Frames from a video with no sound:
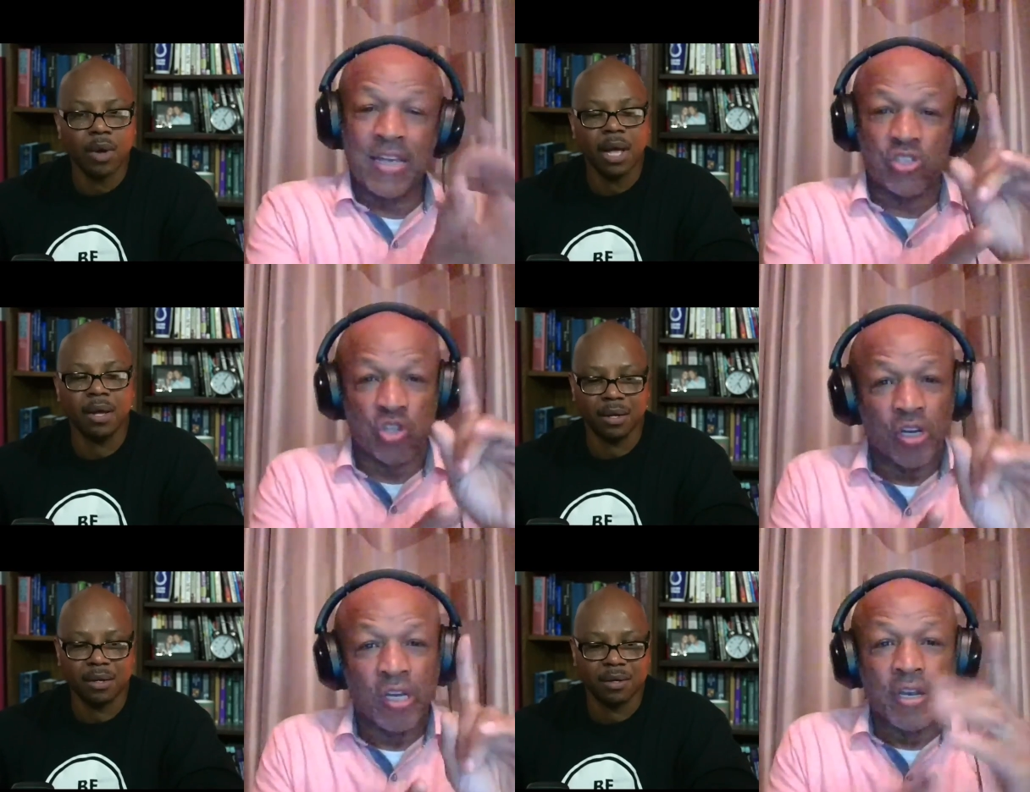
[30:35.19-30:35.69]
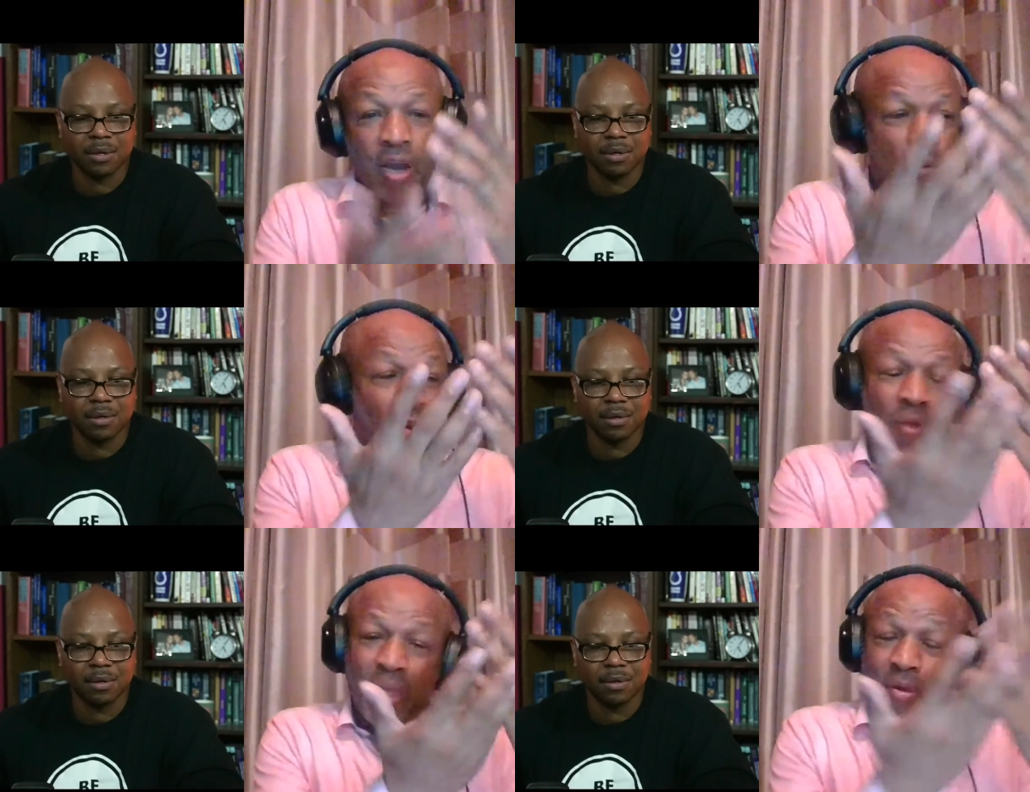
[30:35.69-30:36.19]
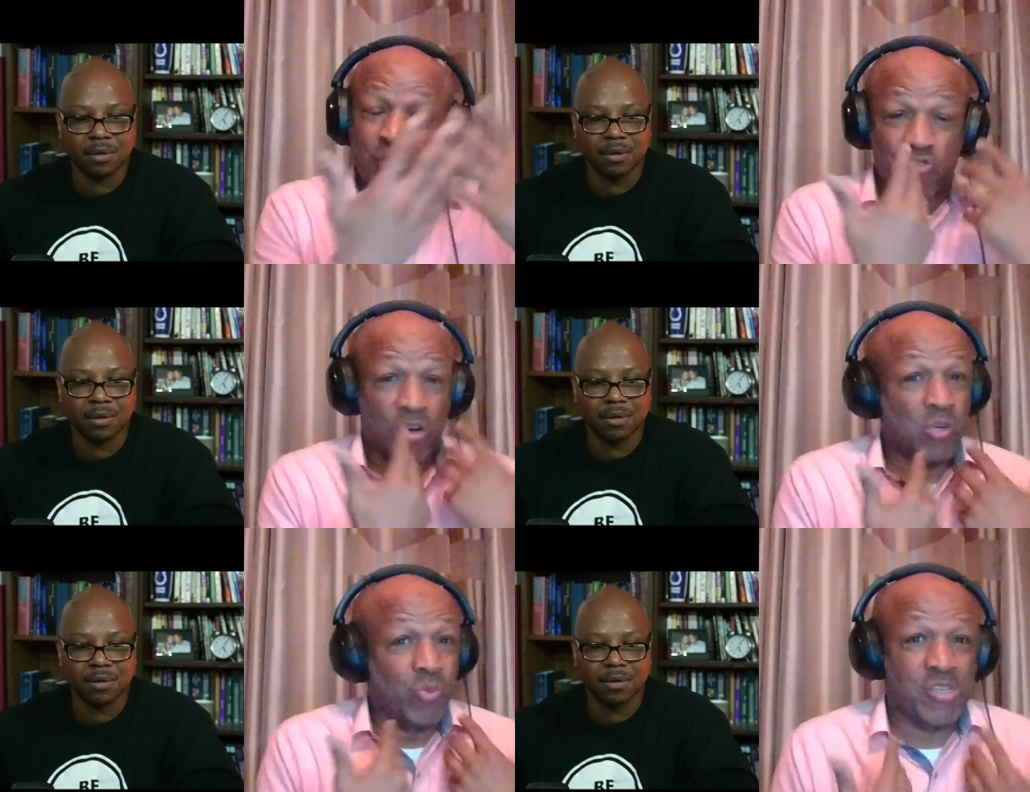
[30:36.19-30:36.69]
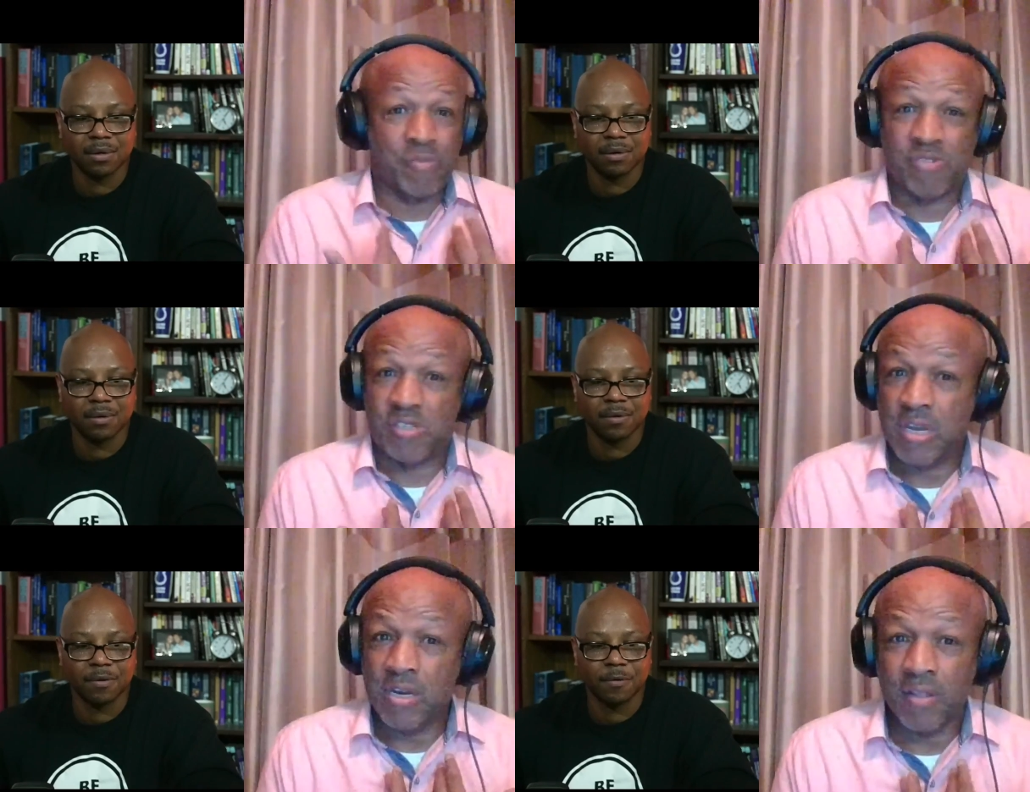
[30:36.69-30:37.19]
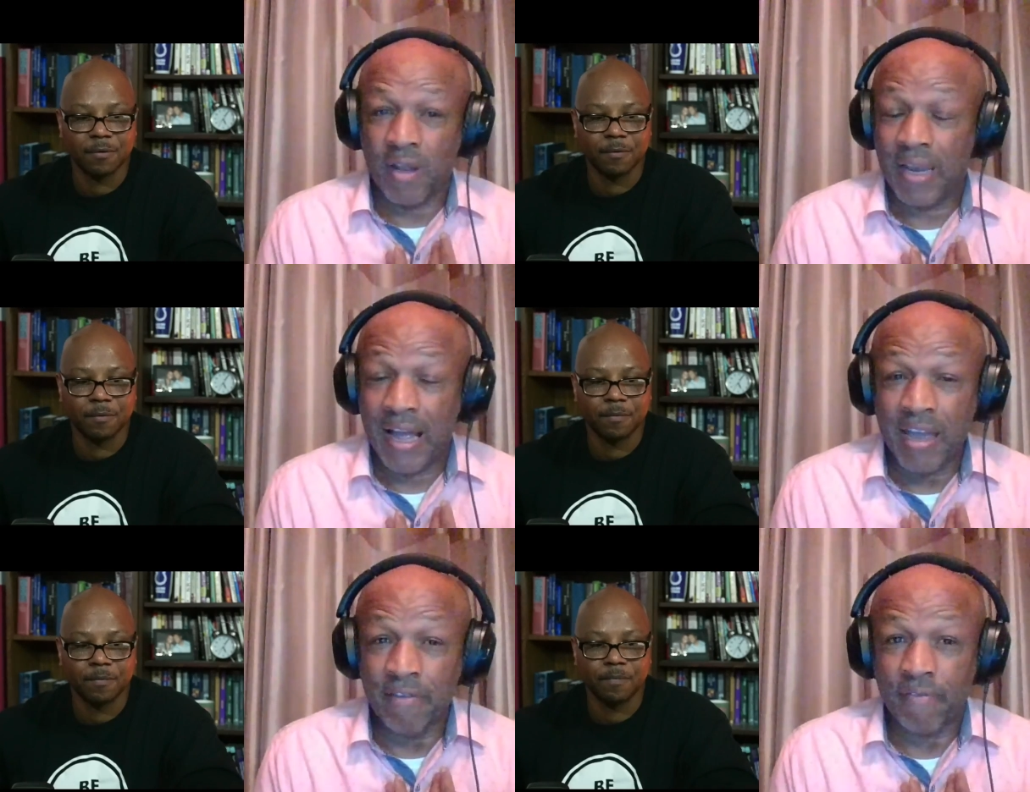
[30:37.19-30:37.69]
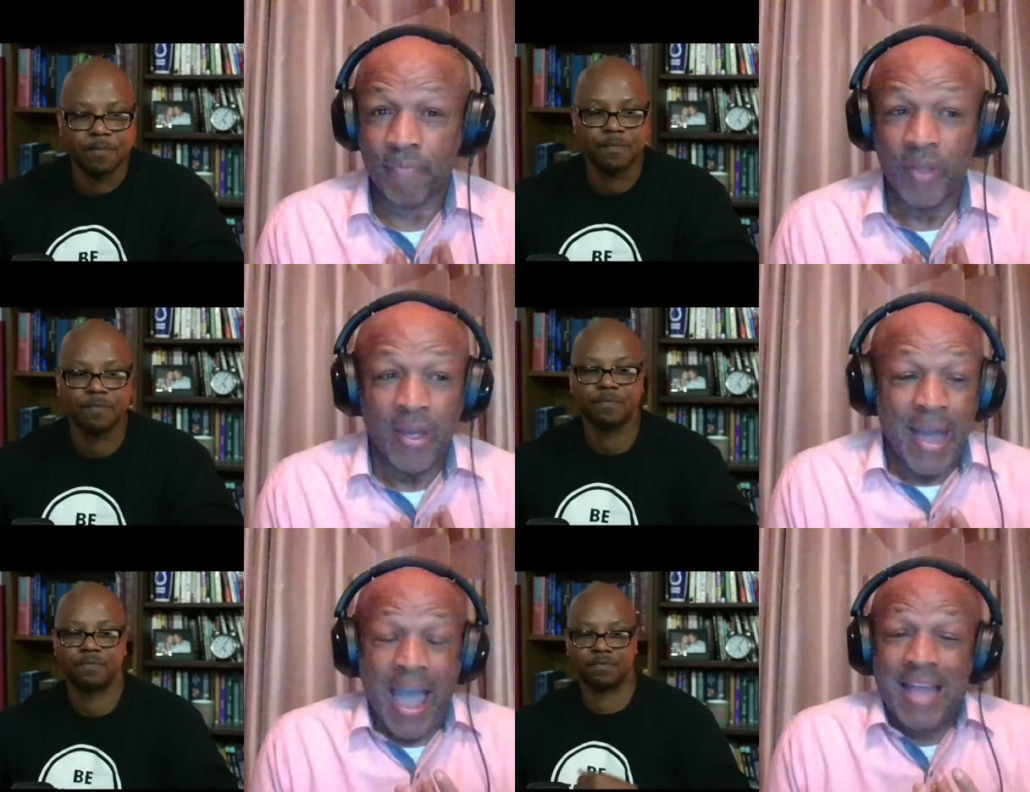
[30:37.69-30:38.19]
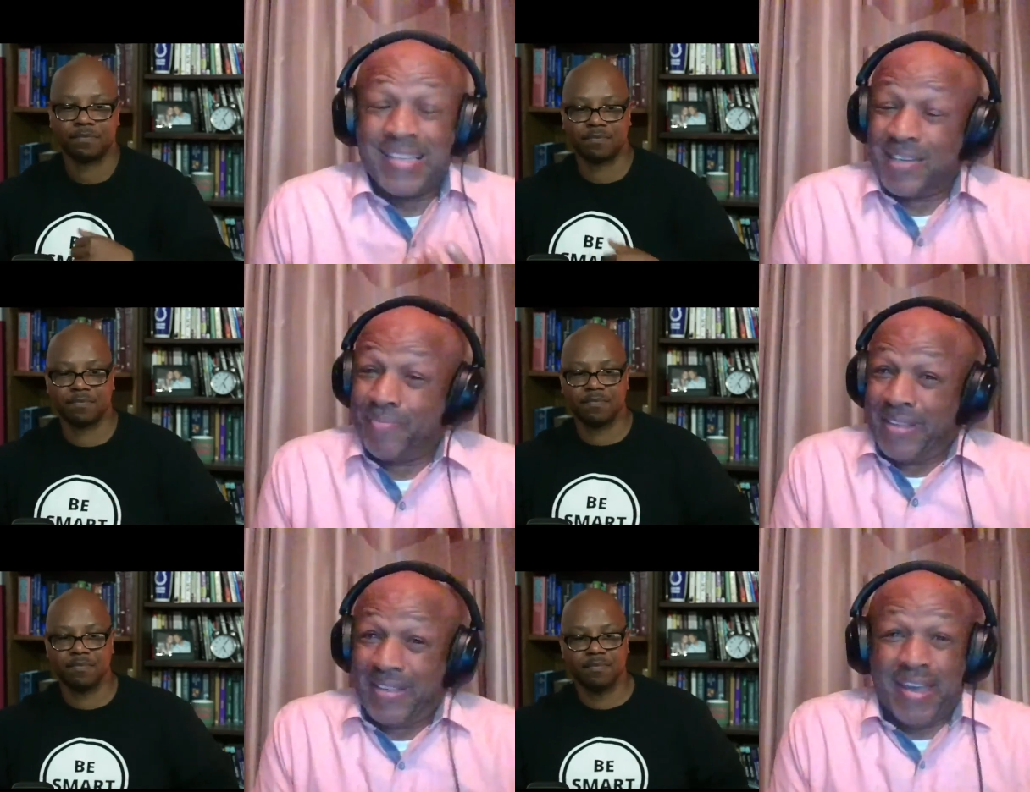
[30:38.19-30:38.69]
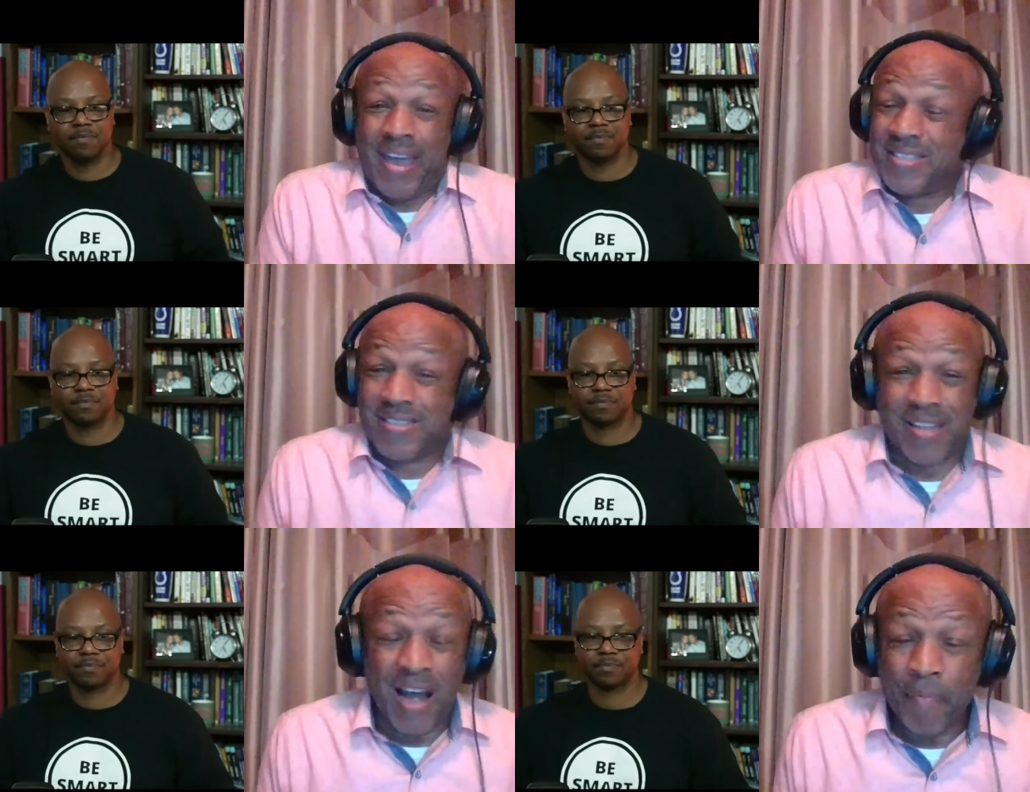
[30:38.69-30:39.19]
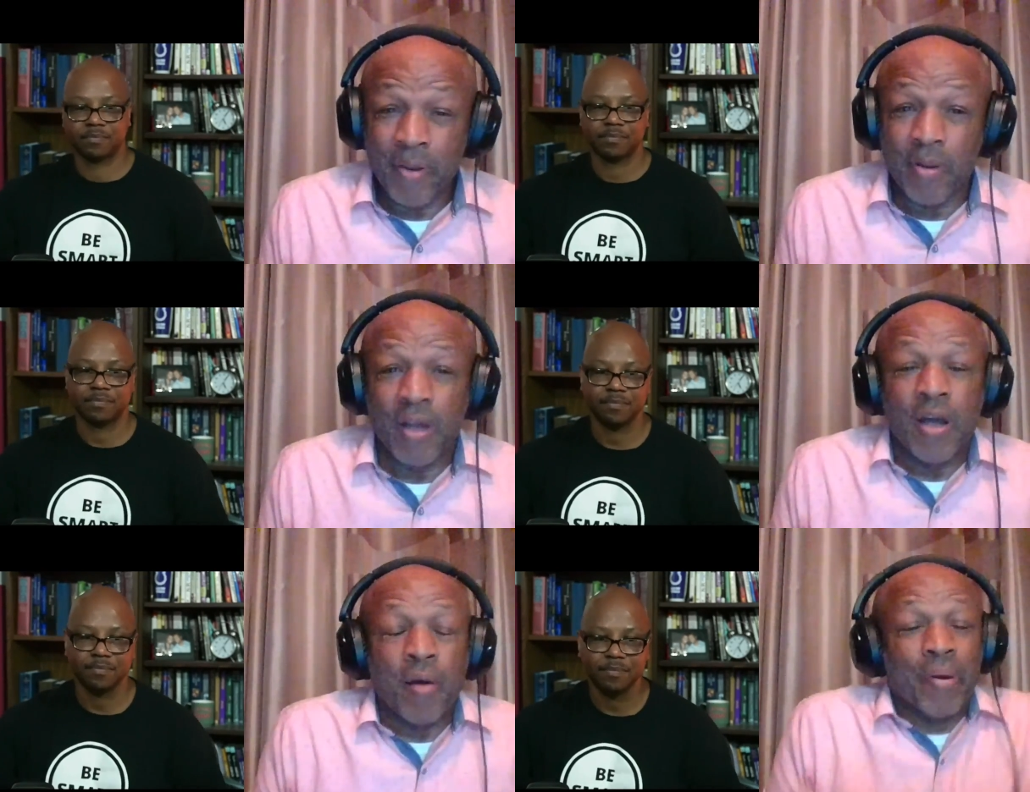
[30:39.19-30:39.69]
Speaker 1: it is number one, they may be struggling with some sin in their life, mm -hmm. and some can't stop it.